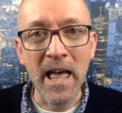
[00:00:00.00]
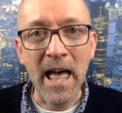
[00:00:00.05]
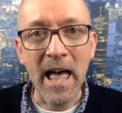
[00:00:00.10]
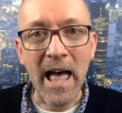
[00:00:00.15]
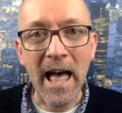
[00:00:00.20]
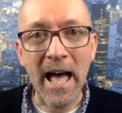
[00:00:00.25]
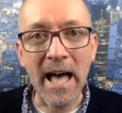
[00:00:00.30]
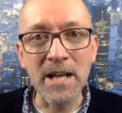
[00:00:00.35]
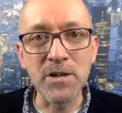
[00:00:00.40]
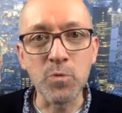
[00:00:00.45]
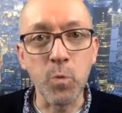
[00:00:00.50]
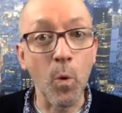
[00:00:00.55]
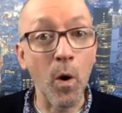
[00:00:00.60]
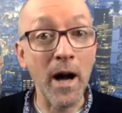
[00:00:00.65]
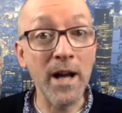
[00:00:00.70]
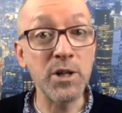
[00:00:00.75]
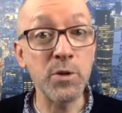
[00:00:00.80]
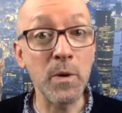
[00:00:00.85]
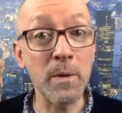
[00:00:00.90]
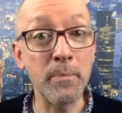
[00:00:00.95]
And why
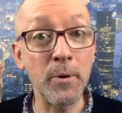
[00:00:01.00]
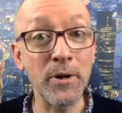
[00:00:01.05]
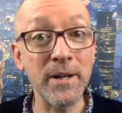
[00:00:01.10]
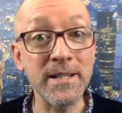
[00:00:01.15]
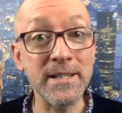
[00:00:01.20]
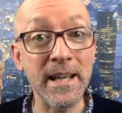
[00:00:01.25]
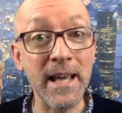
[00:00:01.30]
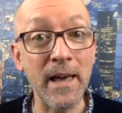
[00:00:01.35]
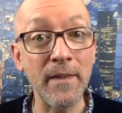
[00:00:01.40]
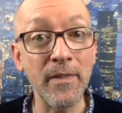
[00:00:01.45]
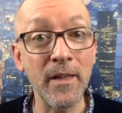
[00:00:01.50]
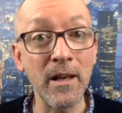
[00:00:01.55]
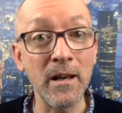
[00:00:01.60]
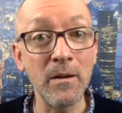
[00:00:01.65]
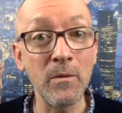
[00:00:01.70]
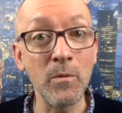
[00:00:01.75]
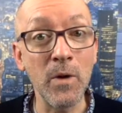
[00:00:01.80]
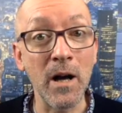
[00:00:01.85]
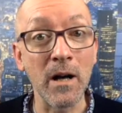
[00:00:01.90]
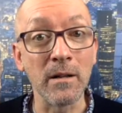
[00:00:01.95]
do we put it together?
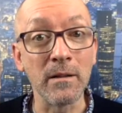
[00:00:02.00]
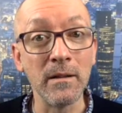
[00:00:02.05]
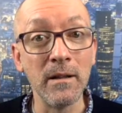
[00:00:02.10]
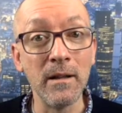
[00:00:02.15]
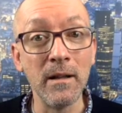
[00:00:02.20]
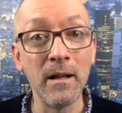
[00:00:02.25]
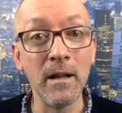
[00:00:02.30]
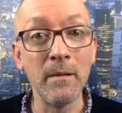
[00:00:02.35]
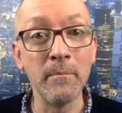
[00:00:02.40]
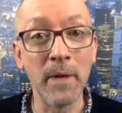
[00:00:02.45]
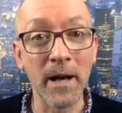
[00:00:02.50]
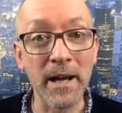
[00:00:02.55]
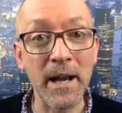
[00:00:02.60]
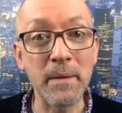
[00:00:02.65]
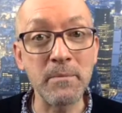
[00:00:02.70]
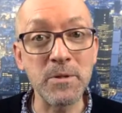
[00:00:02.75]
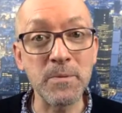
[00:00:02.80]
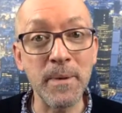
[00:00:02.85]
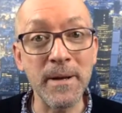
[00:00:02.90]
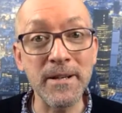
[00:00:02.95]
Well, my
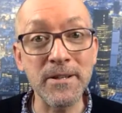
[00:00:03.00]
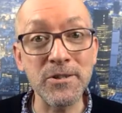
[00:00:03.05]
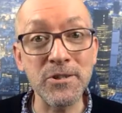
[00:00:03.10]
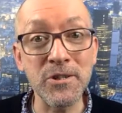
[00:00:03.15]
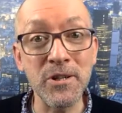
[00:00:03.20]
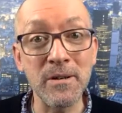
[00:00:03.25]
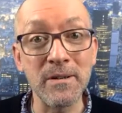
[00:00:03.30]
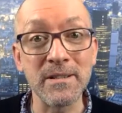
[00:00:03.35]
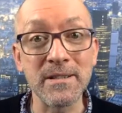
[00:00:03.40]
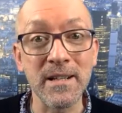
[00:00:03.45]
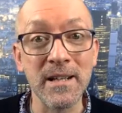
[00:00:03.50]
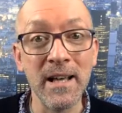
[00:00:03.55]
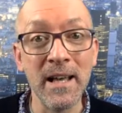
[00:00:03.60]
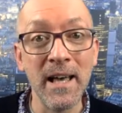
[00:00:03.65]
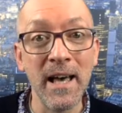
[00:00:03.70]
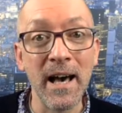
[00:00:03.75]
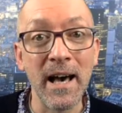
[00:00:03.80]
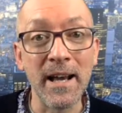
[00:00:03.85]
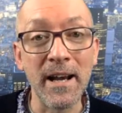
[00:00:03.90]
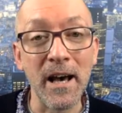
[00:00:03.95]
name's Peter Stewart,
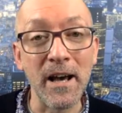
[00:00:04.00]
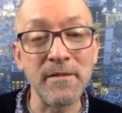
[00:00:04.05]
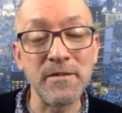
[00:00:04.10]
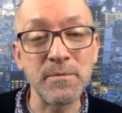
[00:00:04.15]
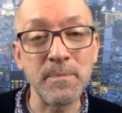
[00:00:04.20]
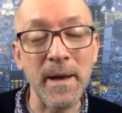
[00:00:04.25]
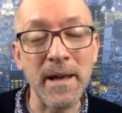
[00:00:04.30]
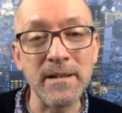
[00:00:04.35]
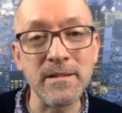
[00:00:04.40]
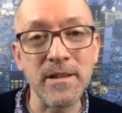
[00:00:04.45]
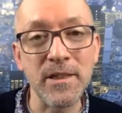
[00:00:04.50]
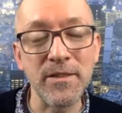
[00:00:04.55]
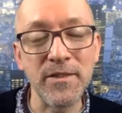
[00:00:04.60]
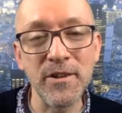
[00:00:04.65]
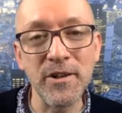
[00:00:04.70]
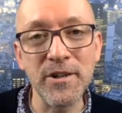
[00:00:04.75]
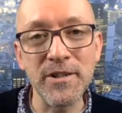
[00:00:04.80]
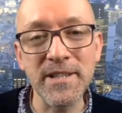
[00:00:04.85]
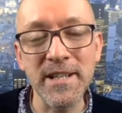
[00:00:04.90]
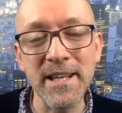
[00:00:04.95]
and I've spent
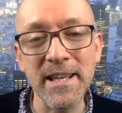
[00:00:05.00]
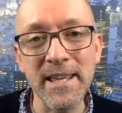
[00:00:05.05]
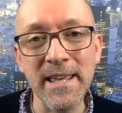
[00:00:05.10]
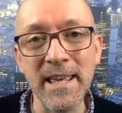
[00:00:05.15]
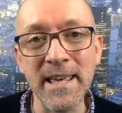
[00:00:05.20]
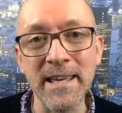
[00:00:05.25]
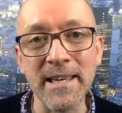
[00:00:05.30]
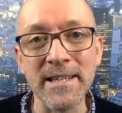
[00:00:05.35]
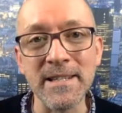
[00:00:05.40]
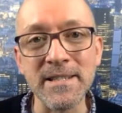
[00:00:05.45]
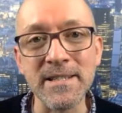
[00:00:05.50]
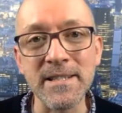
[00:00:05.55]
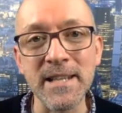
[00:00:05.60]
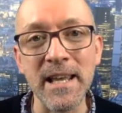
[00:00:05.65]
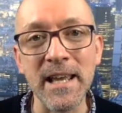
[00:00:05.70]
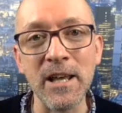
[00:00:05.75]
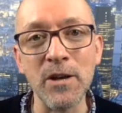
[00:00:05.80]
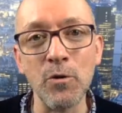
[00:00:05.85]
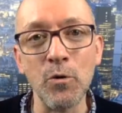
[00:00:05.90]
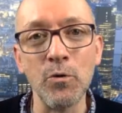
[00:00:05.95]
30 years
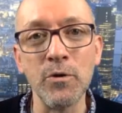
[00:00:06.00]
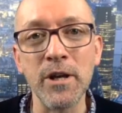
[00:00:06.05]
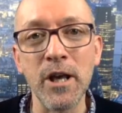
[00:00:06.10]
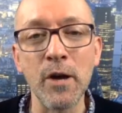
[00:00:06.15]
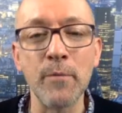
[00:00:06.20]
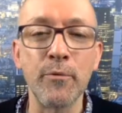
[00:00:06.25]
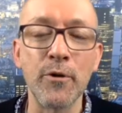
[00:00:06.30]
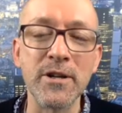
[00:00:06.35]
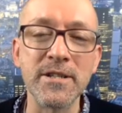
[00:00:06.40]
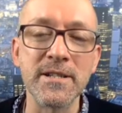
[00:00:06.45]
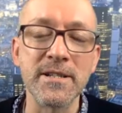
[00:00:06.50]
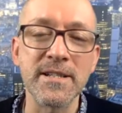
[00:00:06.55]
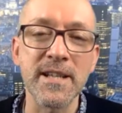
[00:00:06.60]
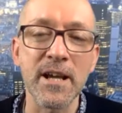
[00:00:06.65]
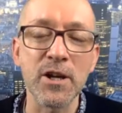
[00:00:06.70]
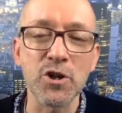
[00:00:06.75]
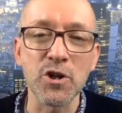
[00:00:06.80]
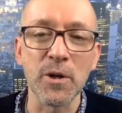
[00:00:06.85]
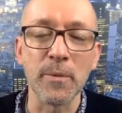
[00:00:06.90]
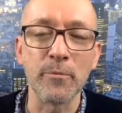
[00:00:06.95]
in audio
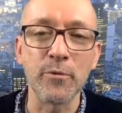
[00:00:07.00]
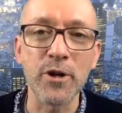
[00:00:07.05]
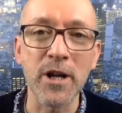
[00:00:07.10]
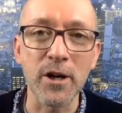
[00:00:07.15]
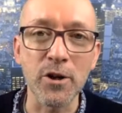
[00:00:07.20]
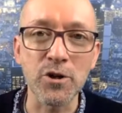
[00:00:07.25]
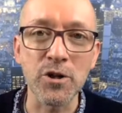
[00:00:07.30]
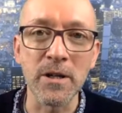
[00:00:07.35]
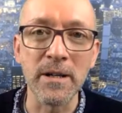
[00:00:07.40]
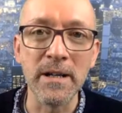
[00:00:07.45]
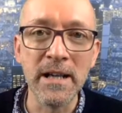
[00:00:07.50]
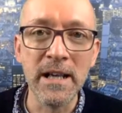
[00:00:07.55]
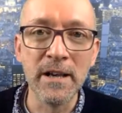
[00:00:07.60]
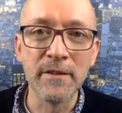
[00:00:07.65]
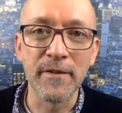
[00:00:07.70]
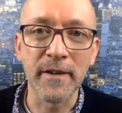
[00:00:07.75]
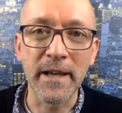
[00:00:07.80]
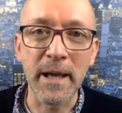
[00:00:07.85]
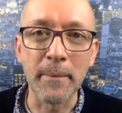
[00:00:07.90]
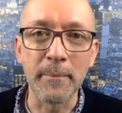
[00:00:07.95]
presentation and production
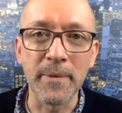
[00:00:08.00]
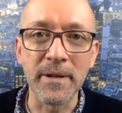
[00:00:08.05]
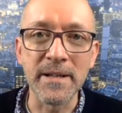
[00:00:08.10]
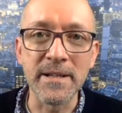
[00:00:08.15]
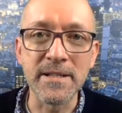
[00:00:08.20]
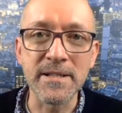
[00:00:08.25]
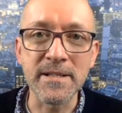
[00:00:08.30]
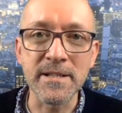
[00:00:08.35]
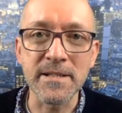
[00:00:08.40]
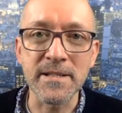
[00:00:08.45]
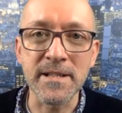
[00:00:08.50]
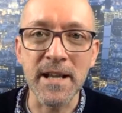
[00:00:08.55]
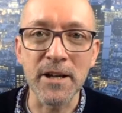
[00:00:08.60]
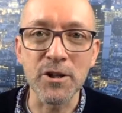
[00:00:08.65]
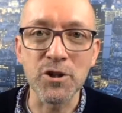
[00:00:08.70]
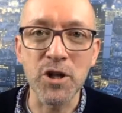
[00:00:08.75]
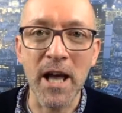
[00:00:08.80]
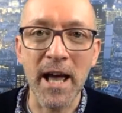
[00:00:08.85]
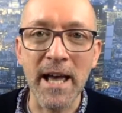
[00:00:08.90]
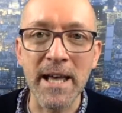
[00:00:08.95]
for companies
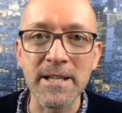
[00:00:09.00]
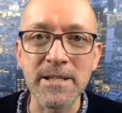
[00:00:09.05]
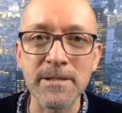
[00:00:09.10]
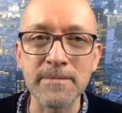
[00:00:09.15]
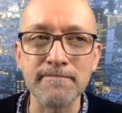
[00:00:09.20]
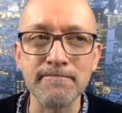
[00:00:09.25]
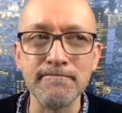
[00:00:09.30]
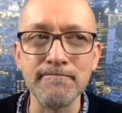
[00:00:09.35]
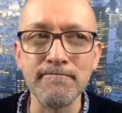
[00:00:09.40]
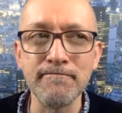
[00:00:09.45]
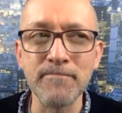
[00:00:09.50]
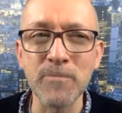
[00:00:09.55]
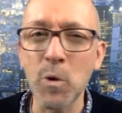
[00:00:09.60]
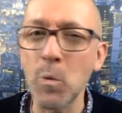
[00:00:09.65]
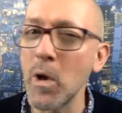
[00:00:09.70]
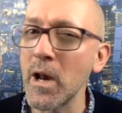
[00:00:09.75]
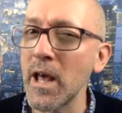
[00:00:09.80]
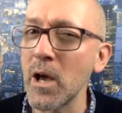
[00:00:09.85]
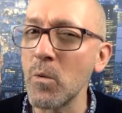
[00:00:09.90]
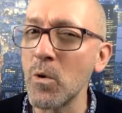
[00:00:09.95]
such as the
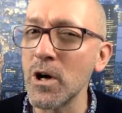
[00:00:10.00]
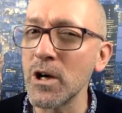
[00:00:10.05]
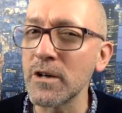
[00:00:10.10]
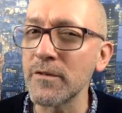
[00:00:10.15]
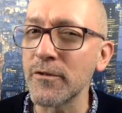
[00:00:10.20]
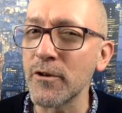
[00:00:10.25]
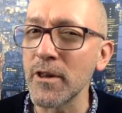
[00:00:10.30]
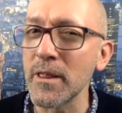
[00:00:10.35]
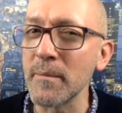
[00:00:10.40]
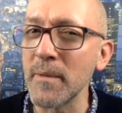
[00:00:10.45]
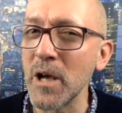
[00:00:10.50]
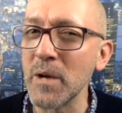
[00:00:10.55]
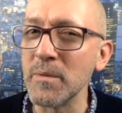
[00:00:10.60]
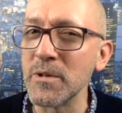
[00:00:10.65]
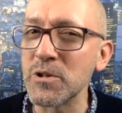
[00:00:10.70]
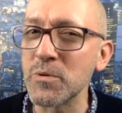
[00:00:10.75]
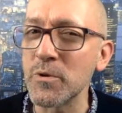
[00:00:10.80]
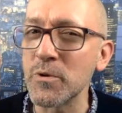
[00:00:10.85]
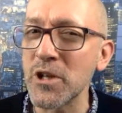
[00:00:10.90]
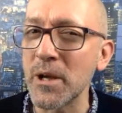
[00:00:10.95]
one I work for at the
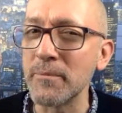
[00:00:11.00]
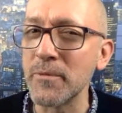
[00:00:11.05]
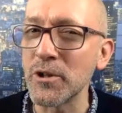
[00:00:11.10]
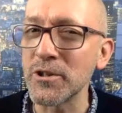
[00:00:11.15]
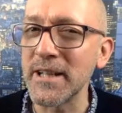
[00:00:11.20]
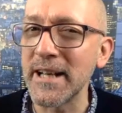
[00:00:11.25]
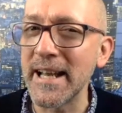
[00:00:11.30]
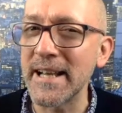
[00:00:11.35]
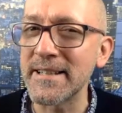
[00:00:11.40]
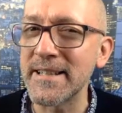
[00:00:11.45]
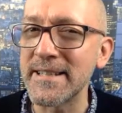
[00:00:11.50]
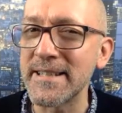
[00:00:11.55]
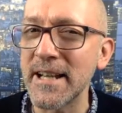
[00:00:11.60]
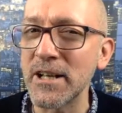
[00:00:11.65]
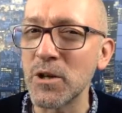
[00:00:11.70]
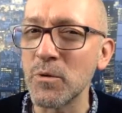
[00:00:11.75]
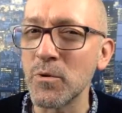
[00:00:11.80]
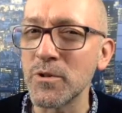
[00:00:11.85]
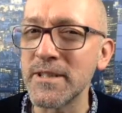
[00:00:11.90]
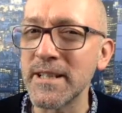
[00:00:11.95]
moment, which I'm not allowed to tell
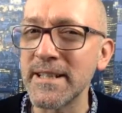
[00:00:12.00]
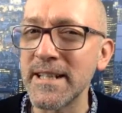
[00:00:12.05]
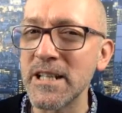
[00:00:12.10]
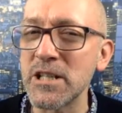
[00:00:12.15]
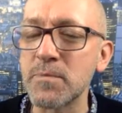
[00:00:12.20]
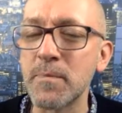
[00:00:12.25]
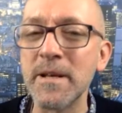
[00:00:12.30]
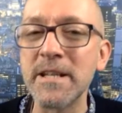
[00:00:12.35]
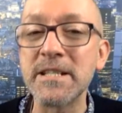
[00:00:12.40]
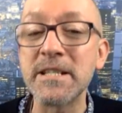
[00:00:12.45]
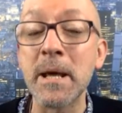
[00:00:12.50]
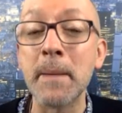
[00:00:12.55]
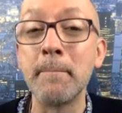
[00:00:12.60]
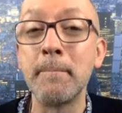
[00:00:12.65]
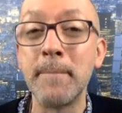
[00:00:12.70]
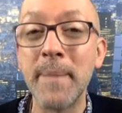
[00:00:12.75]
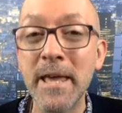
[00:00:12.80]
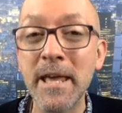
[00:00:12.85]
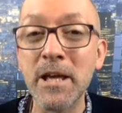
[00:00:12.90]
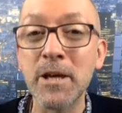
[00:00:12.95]
you what it is, but it's a
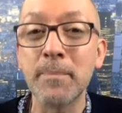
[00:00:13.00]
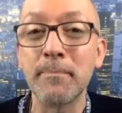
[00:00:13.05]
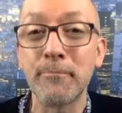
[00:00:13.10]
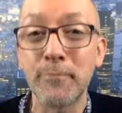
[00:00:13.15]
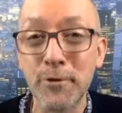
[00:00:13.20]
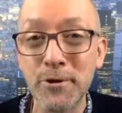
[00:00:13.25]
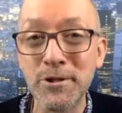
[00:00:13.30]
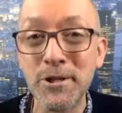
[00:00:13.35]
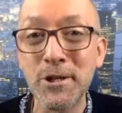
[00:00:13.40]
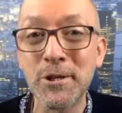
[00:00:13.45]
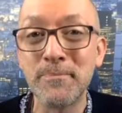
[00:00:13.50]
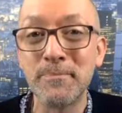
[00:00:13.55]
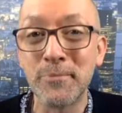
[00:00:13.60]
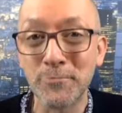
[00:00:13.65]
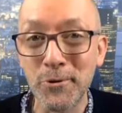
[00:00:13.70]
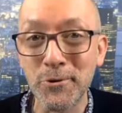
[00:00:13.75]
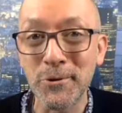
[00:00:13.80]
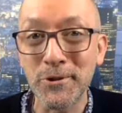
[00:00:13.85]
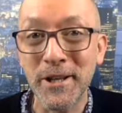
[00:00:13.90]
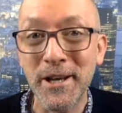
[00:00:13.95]
big British
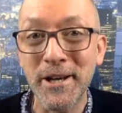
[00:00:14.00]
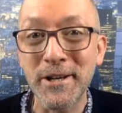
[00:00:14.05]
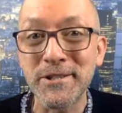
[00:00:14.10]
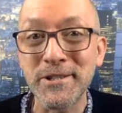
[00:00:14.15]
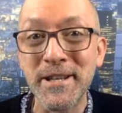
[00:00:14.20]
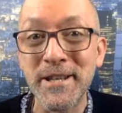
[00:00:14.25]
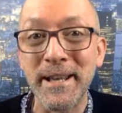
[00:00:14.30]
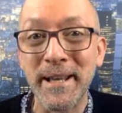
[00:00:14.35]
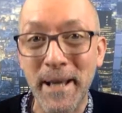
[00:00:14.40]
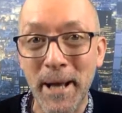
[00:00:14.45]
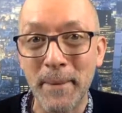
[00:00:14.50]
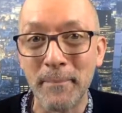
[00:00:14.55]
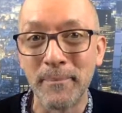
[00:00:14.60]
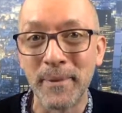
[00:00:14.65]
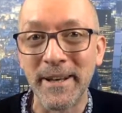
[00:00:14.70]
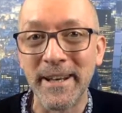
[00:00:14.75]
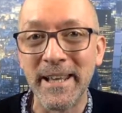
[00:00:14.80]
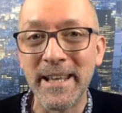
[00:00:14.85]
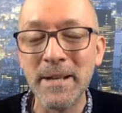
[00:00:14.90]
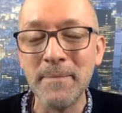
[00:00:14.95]
broadcasting
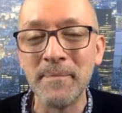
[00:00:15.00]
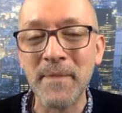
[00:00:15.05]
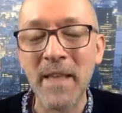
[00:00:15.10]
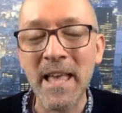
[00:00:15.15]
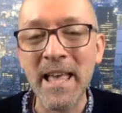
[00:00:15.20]
company.